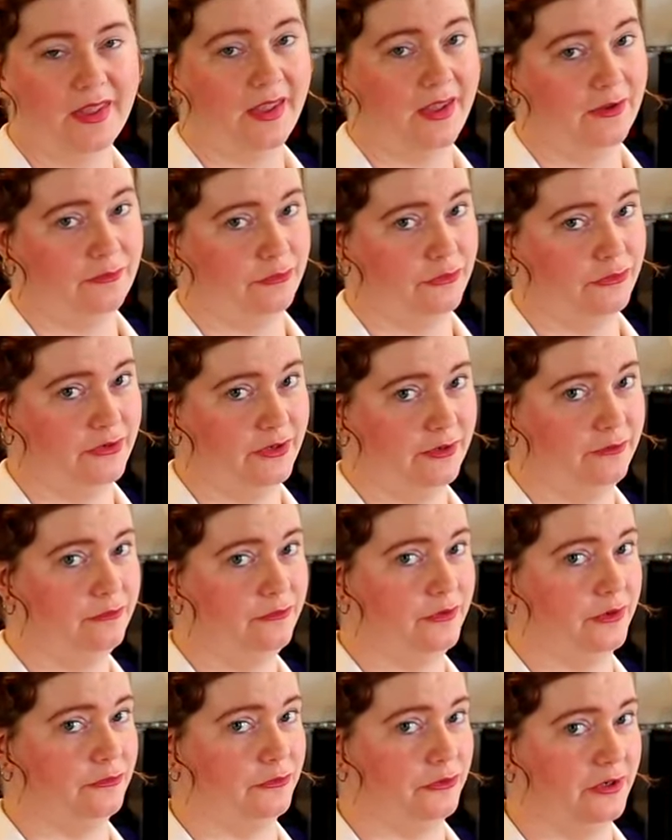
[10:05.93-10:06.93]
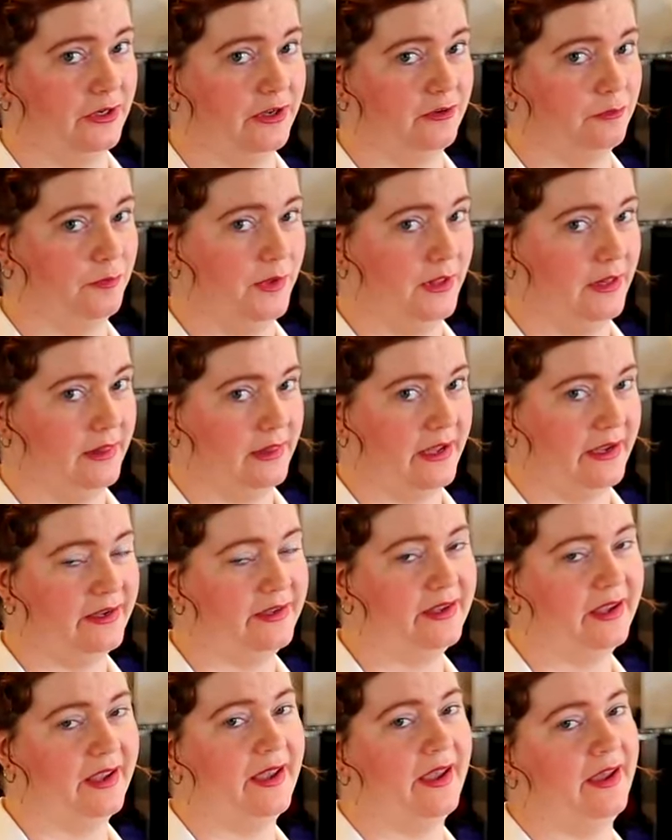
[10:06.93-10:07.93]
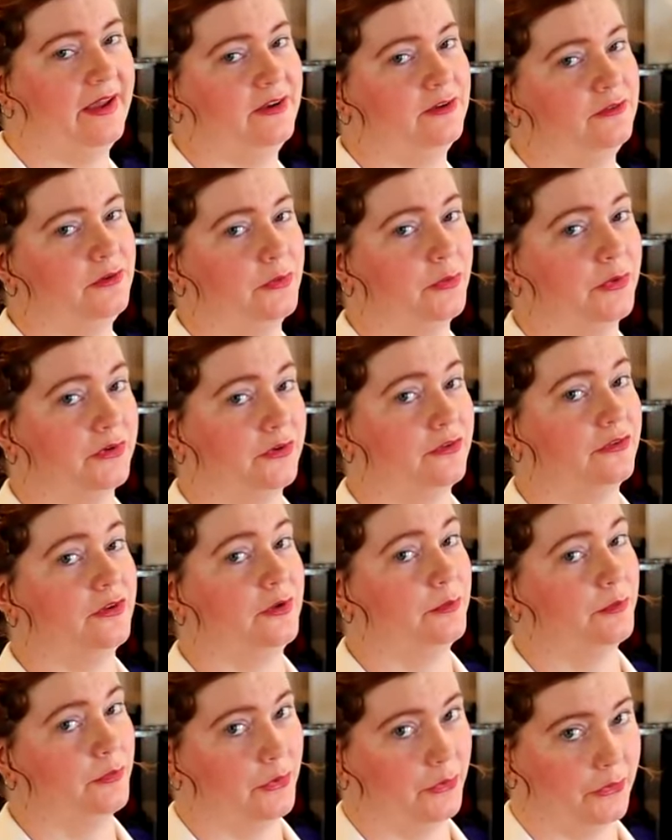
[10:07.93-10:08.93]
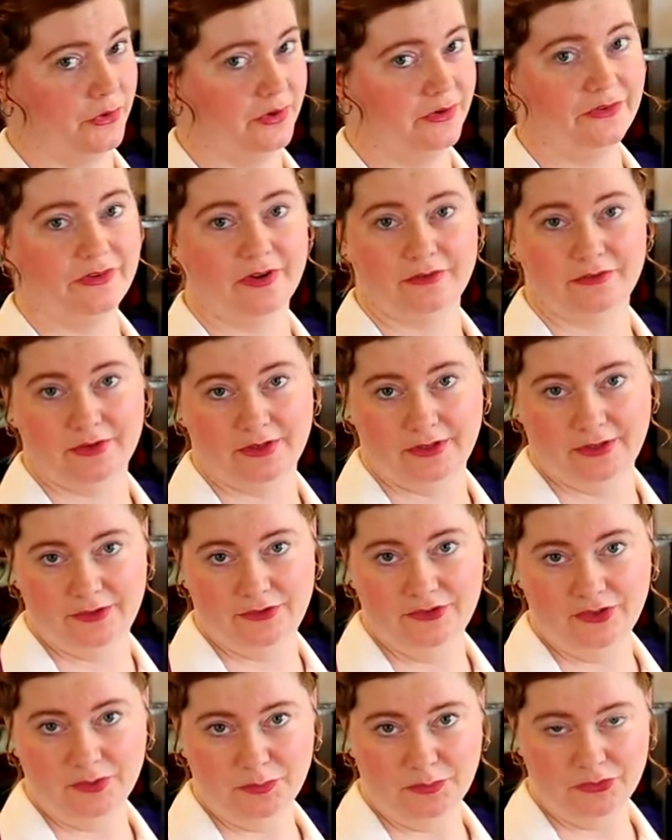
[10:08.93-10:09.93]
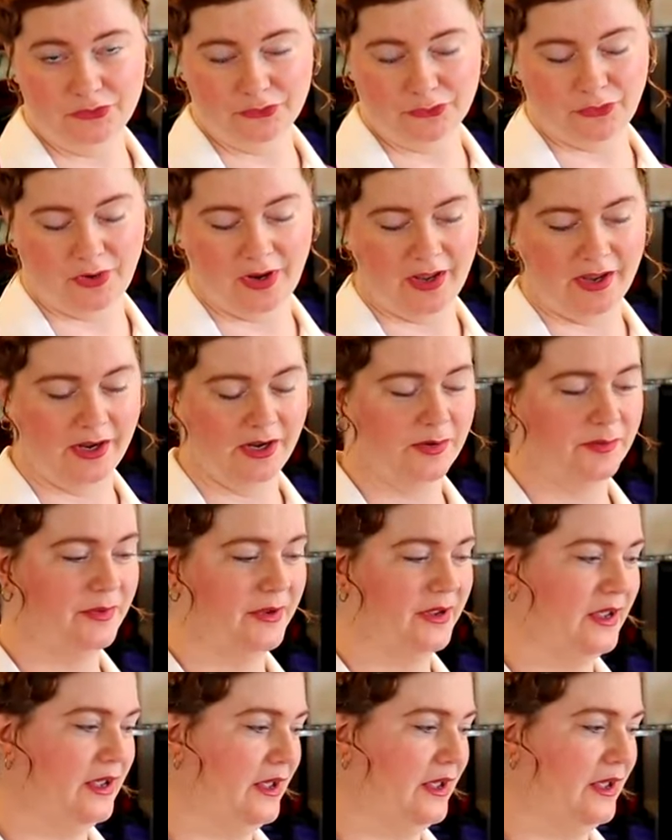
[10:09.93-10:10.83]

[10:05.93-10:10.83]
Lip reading: If you did, feel free to give me a like, and if you want to see more, definitely subscribe.